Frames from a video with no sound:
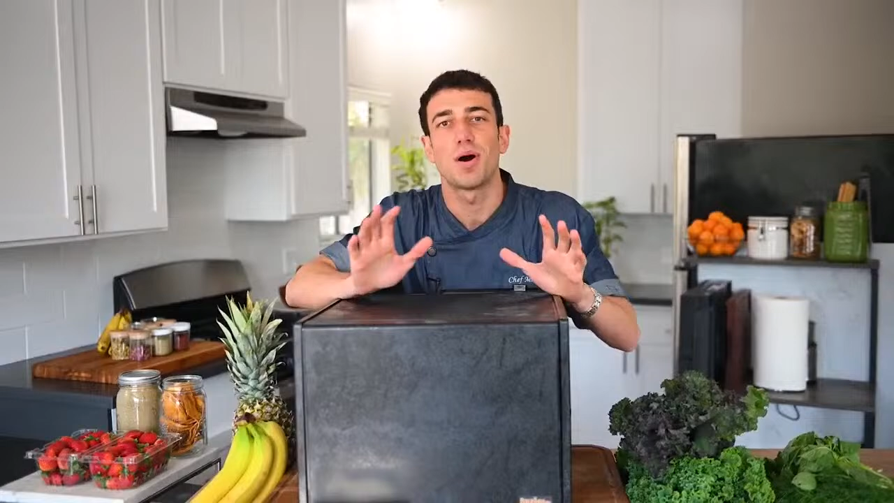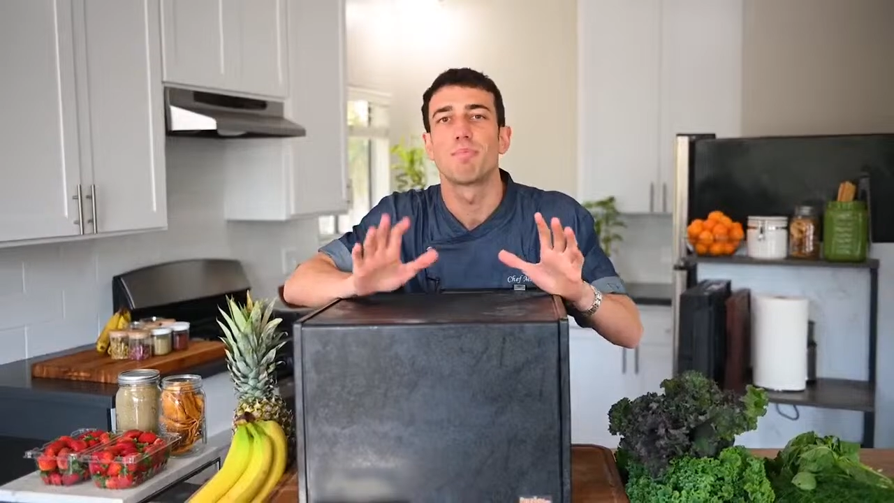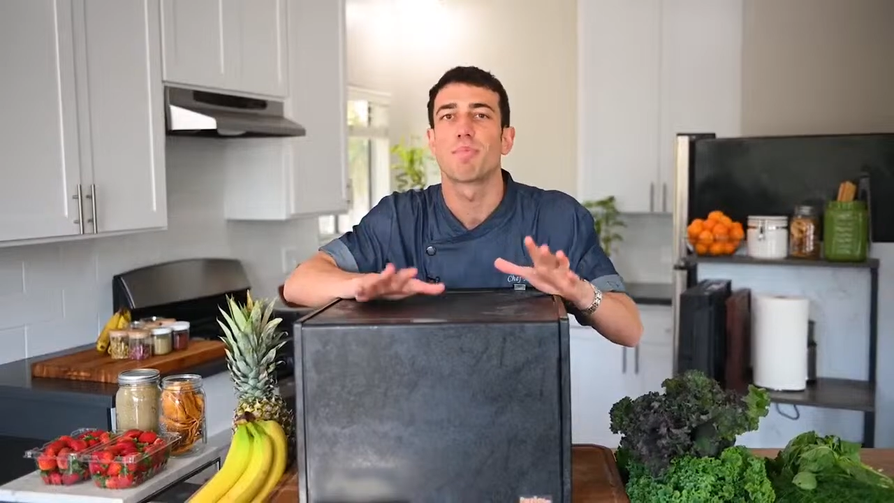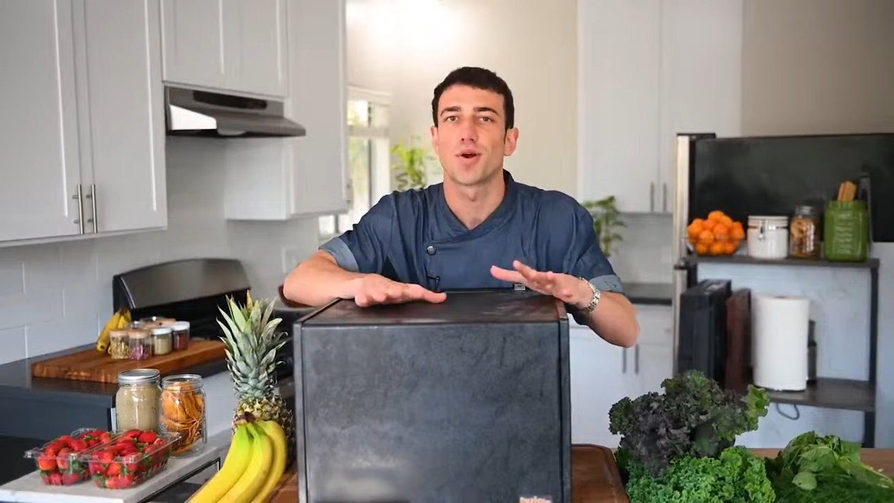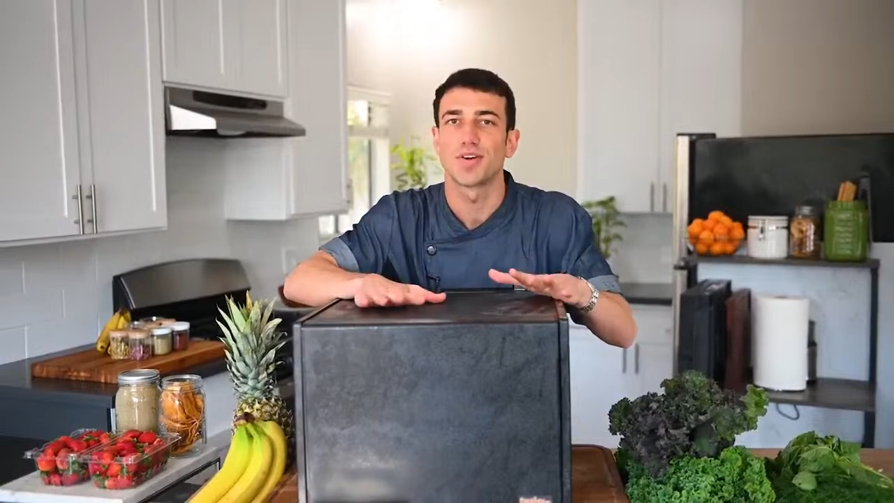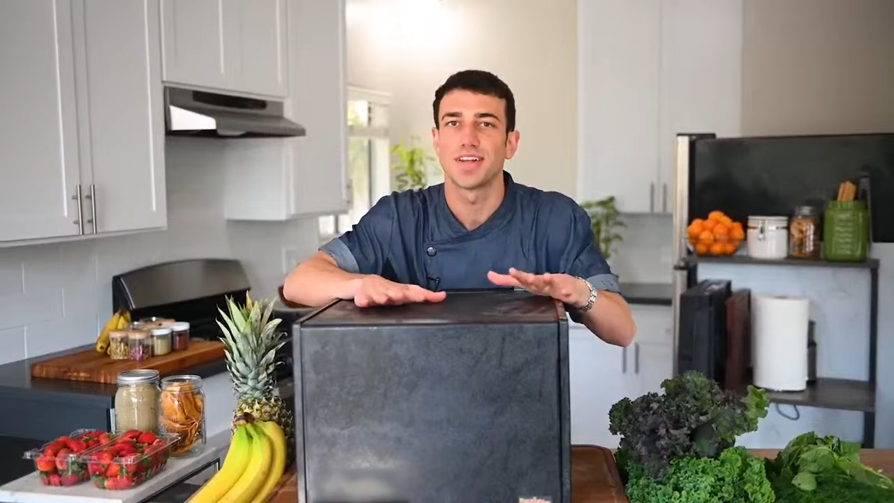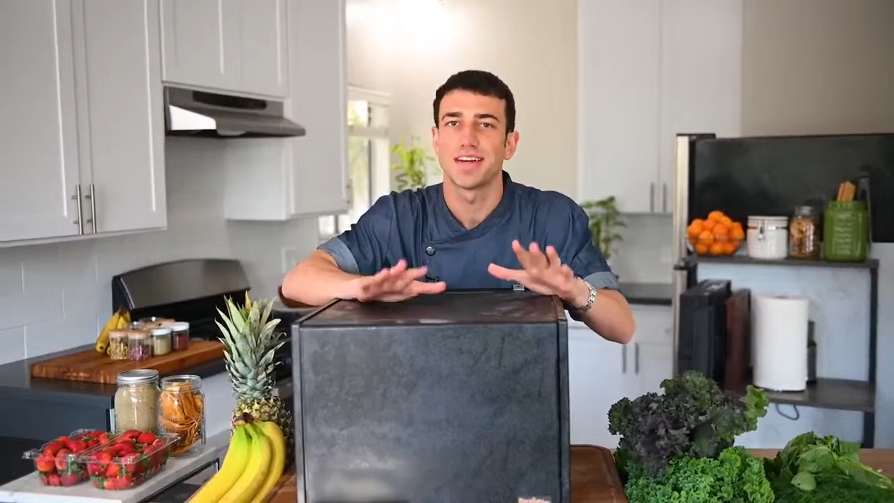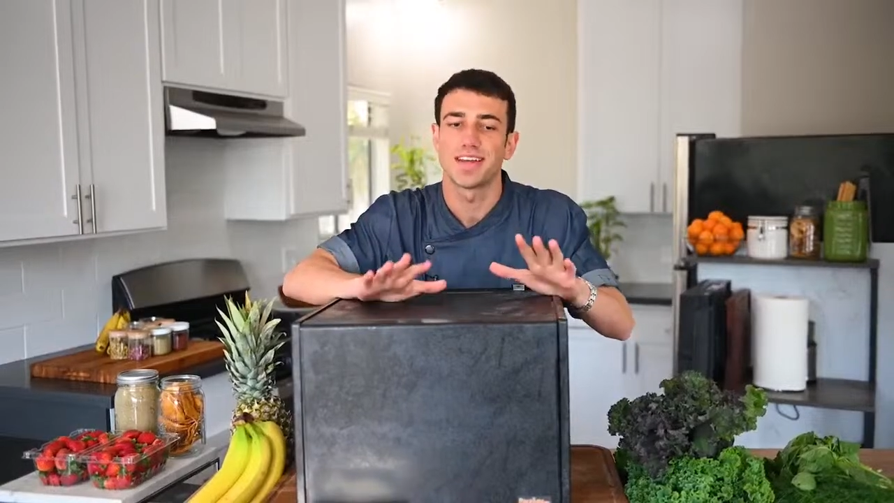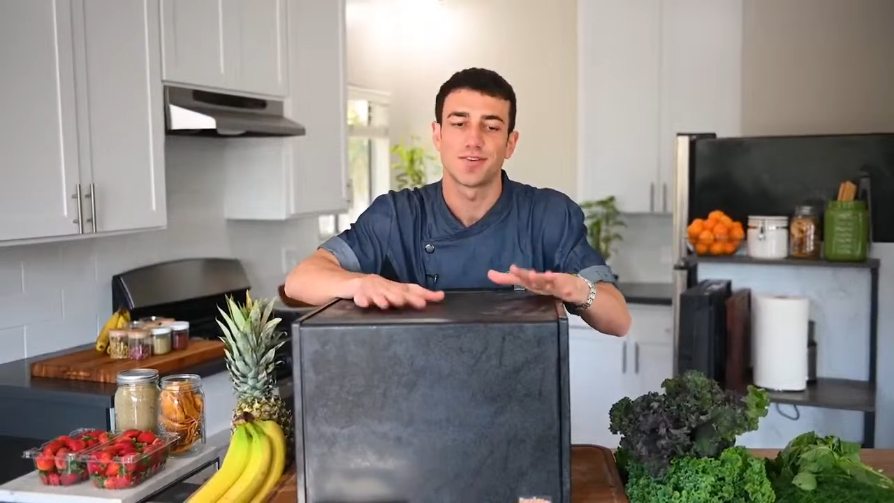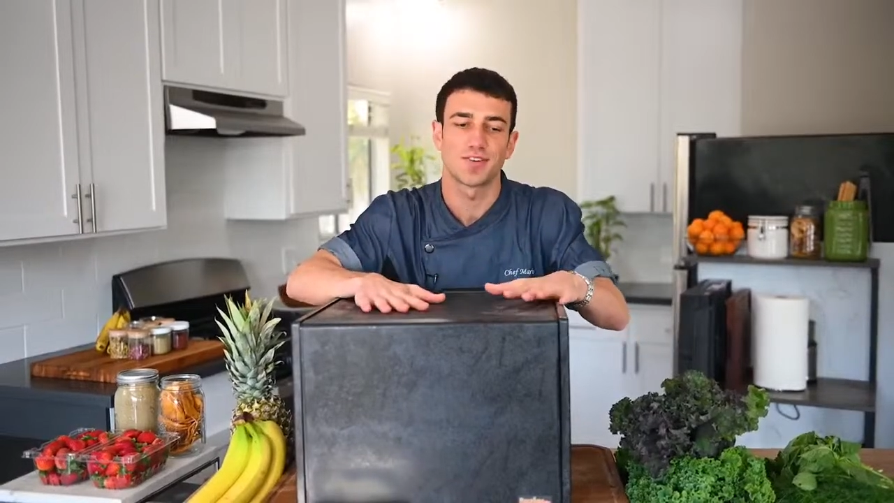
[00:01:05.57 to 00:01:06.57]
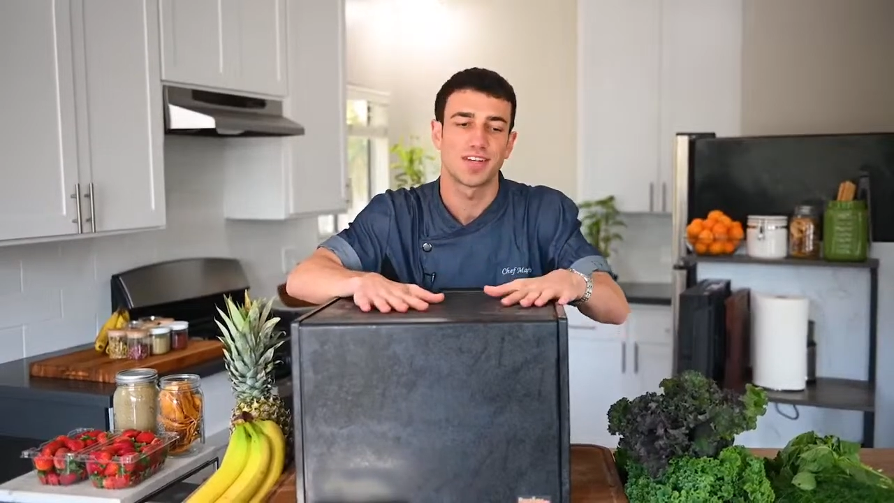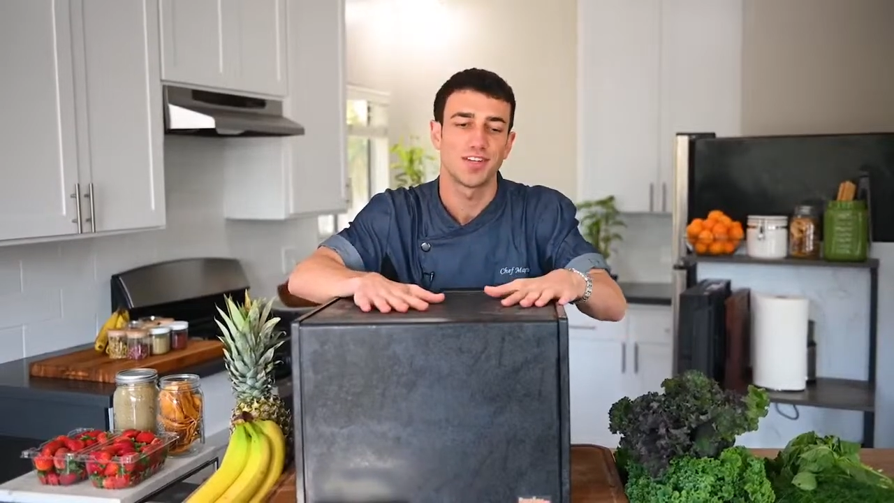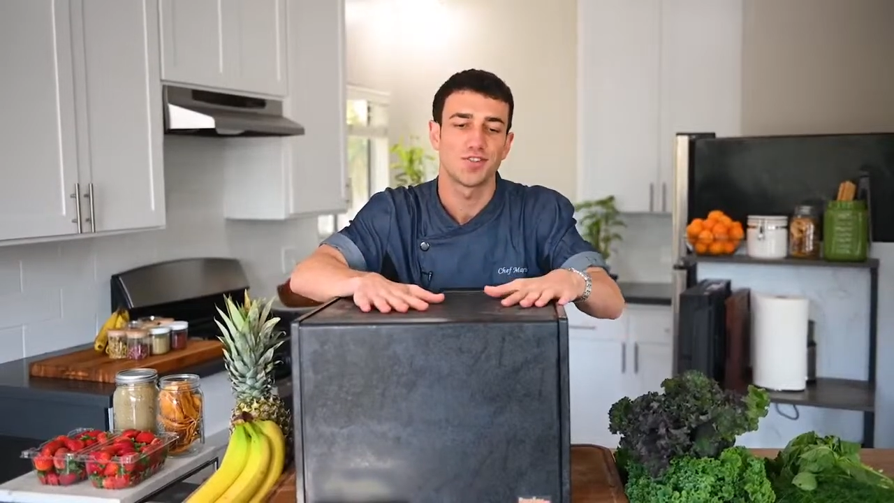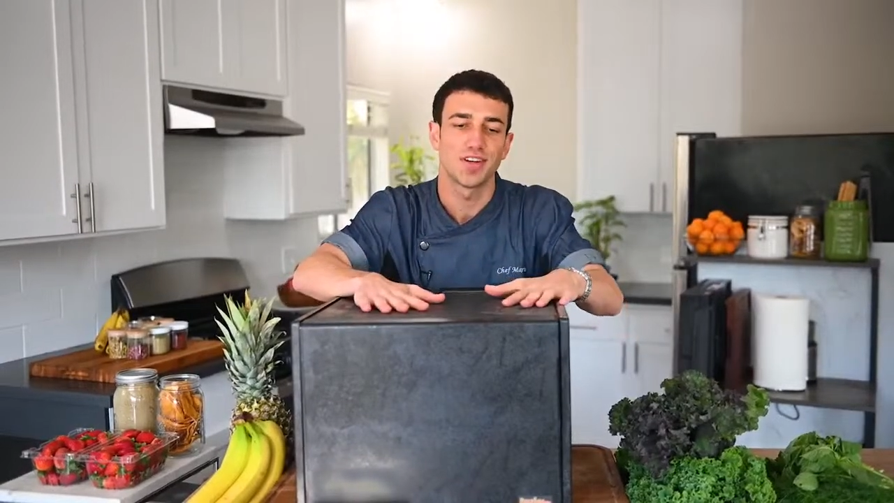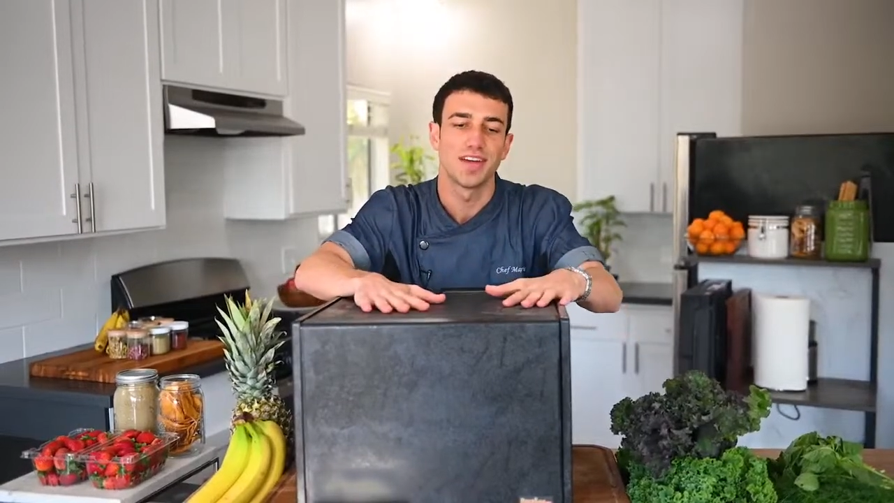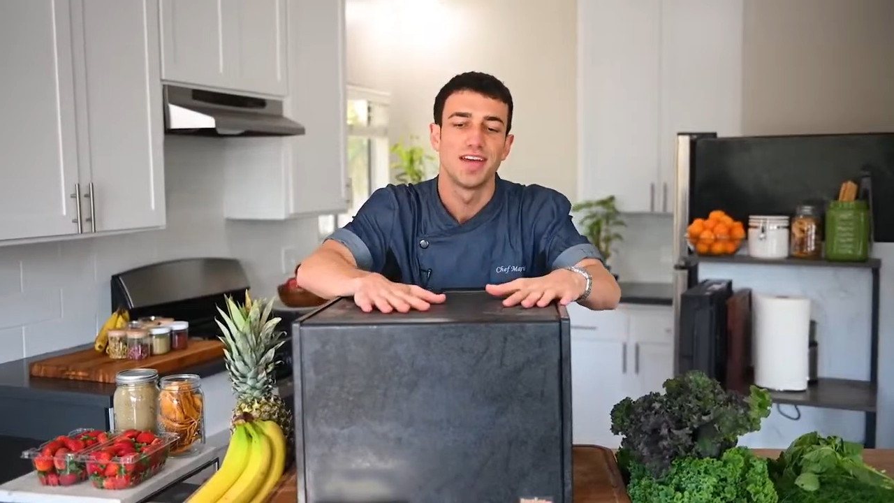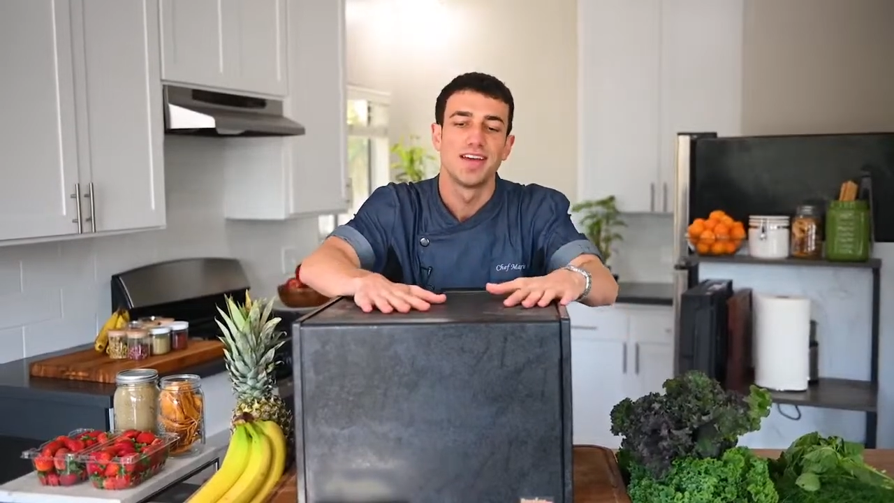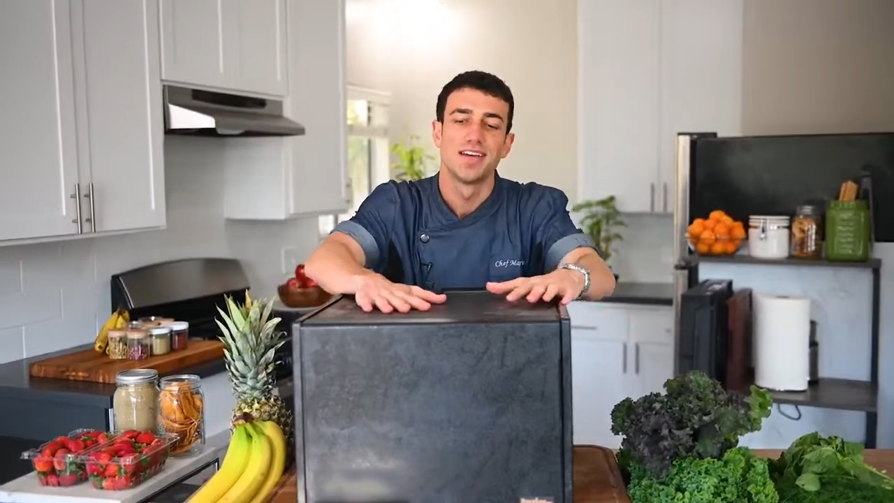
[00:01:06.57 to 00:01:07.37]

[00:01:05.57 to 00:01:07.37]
a burden in her kitchen.